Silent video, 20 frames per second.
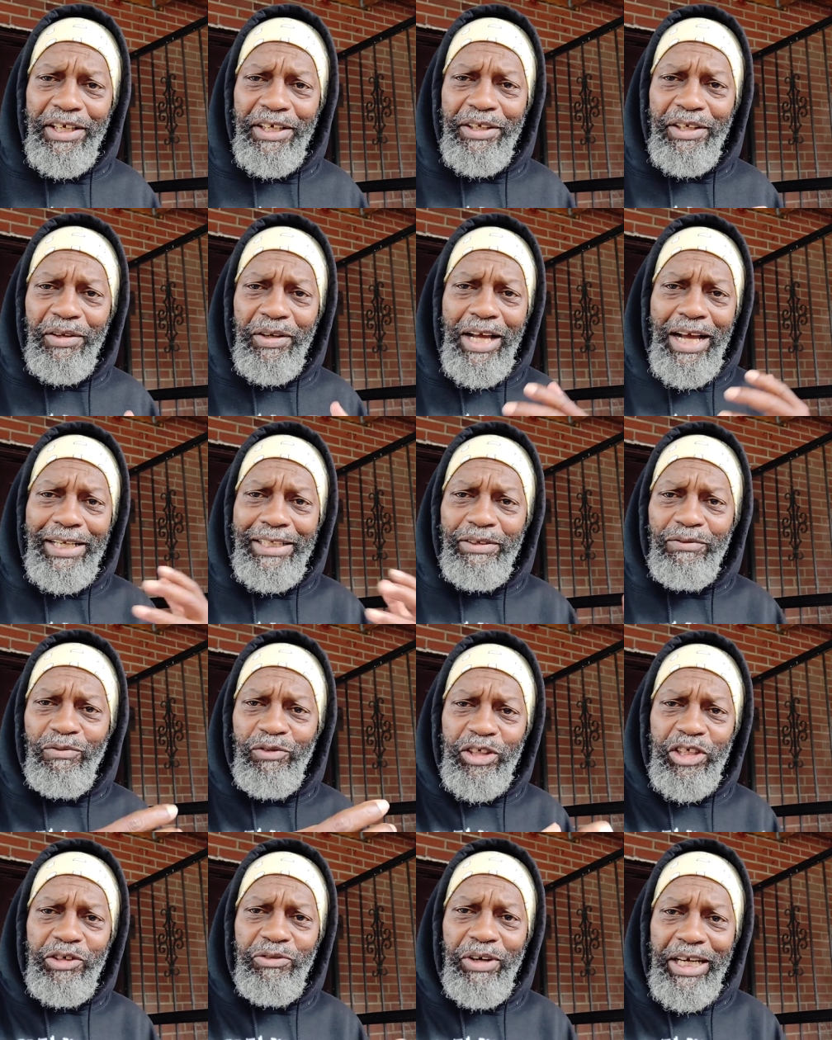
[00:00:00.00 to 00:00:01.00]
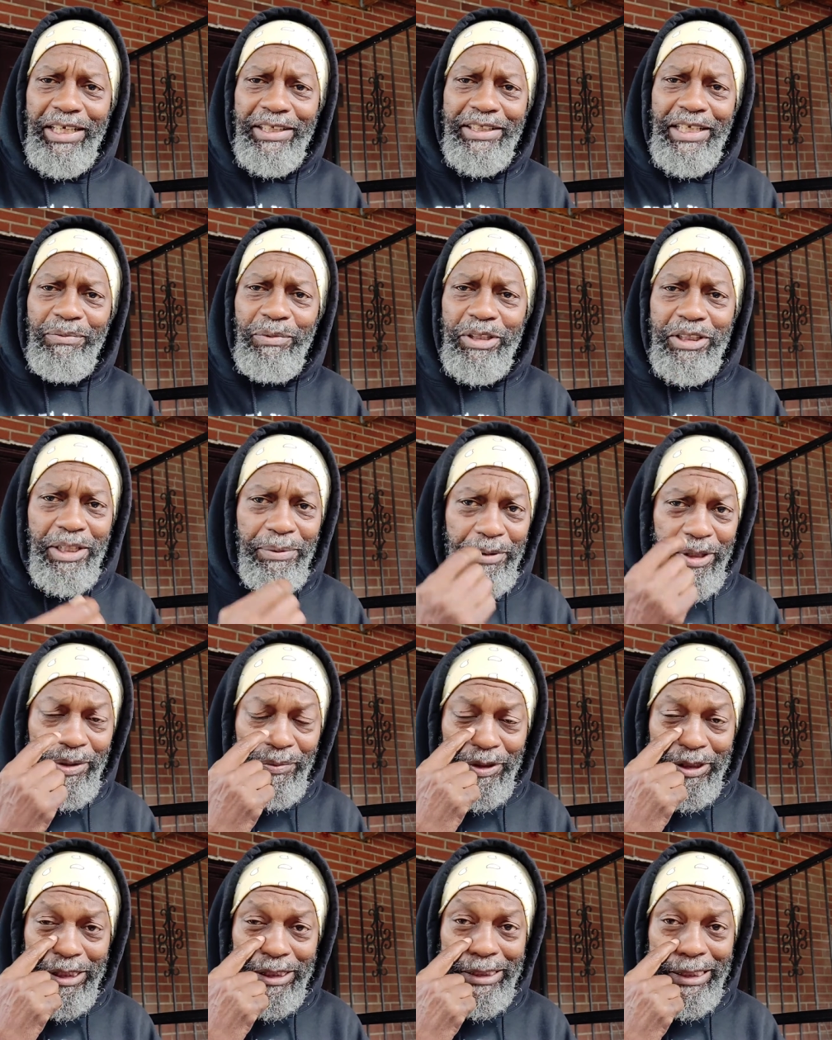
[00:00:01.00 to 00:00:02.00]
You know, had the strings. He was the he
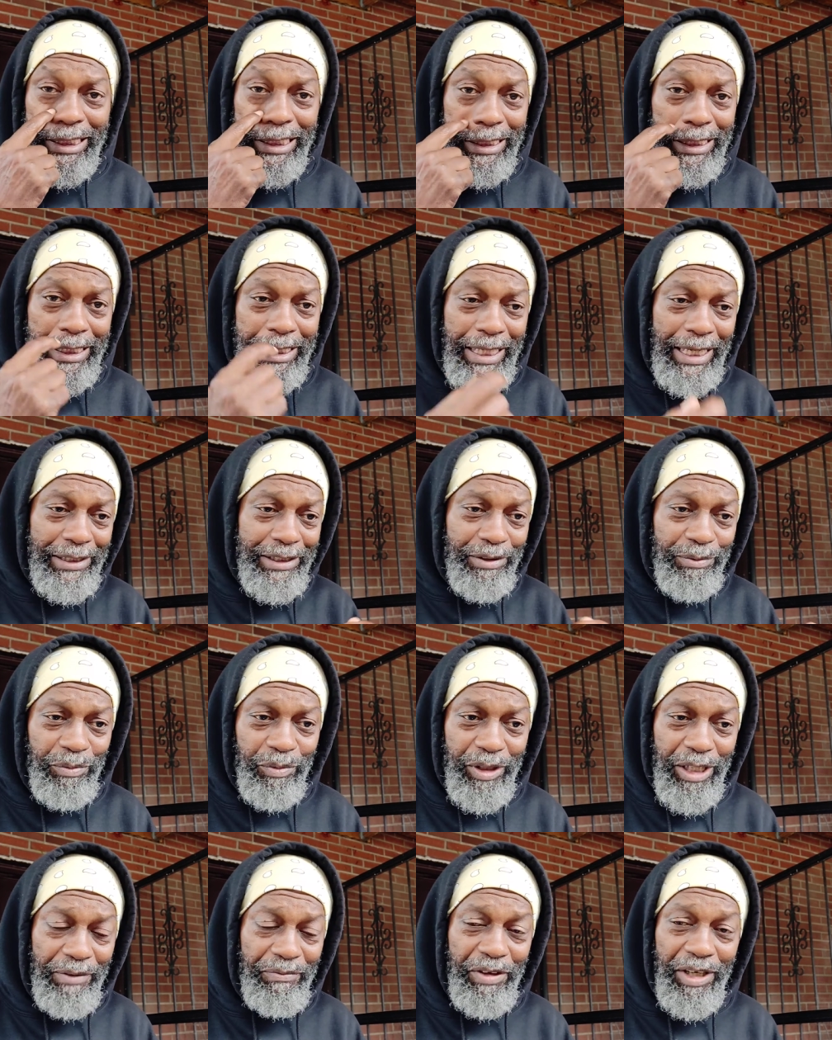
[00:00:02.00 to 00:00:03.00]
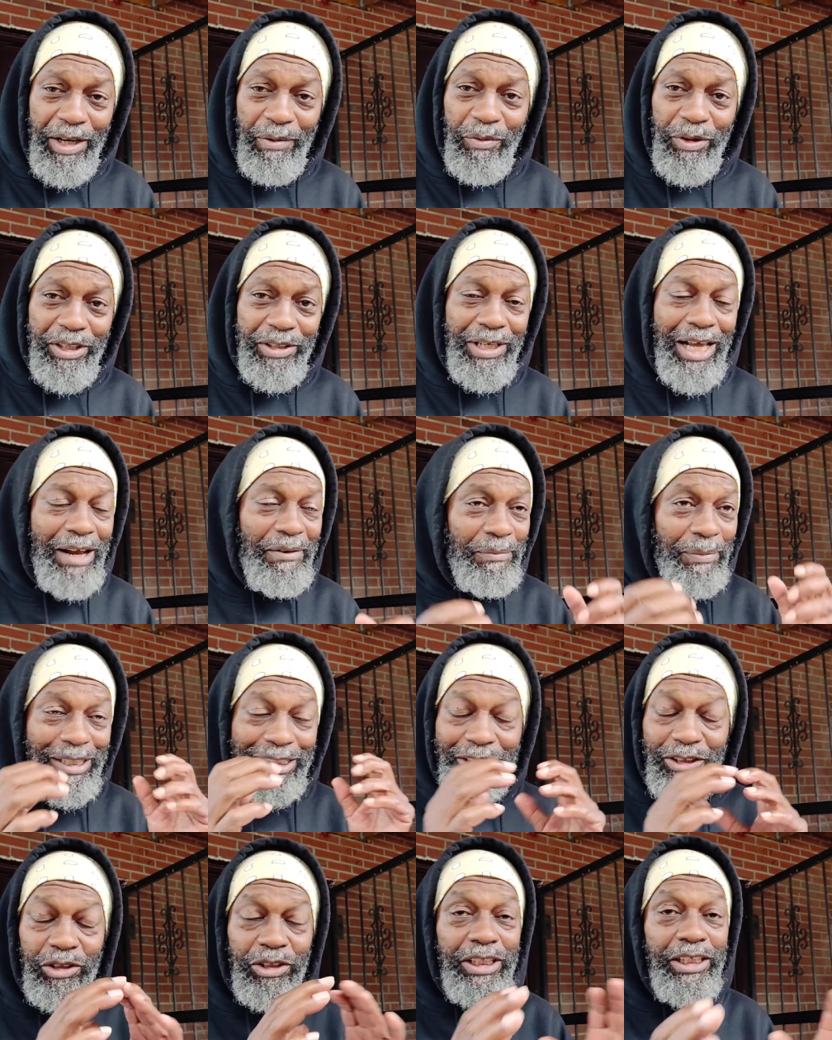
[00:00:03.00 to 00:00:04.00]
was the dean. He had the whatever. And we everybody,
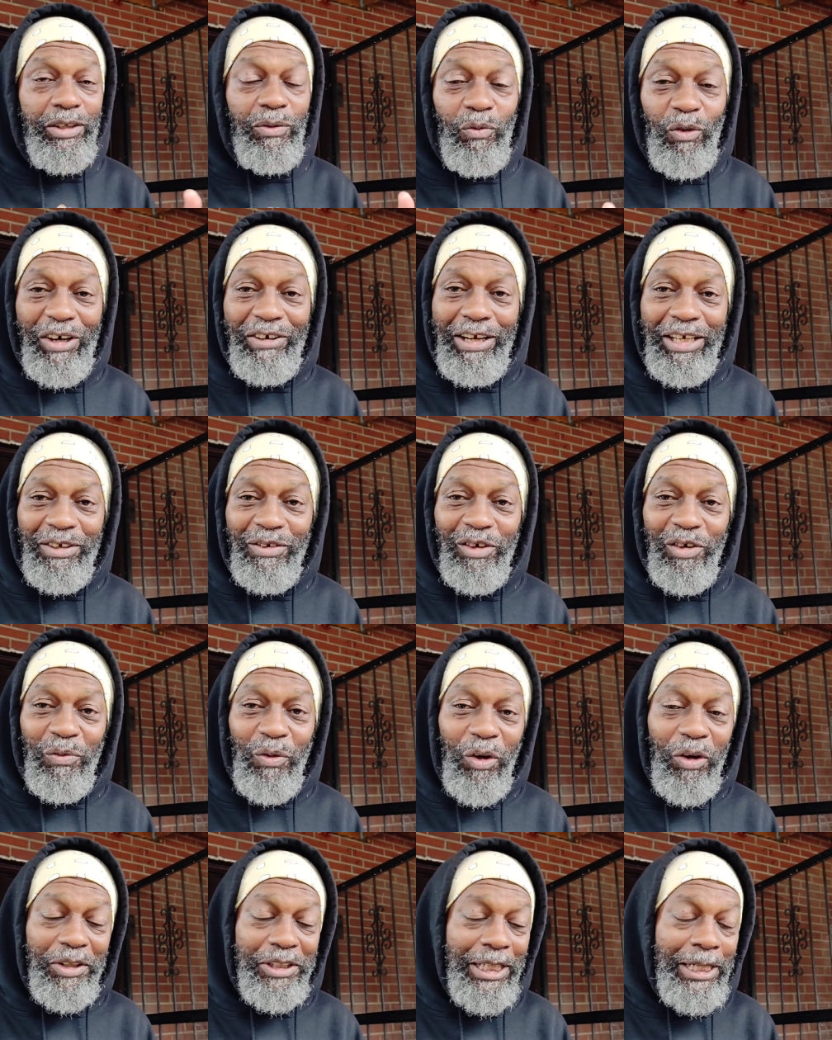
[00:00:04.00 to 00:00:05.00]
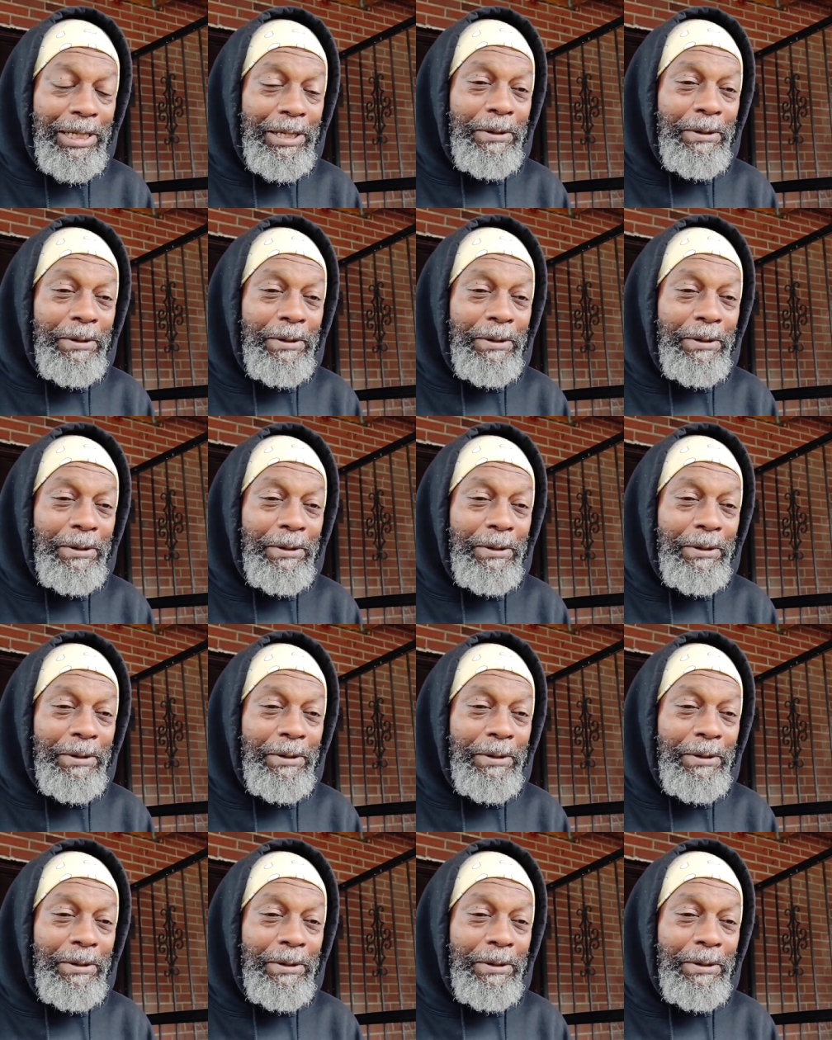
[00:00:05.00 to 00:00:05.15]
you see the writing on the wall.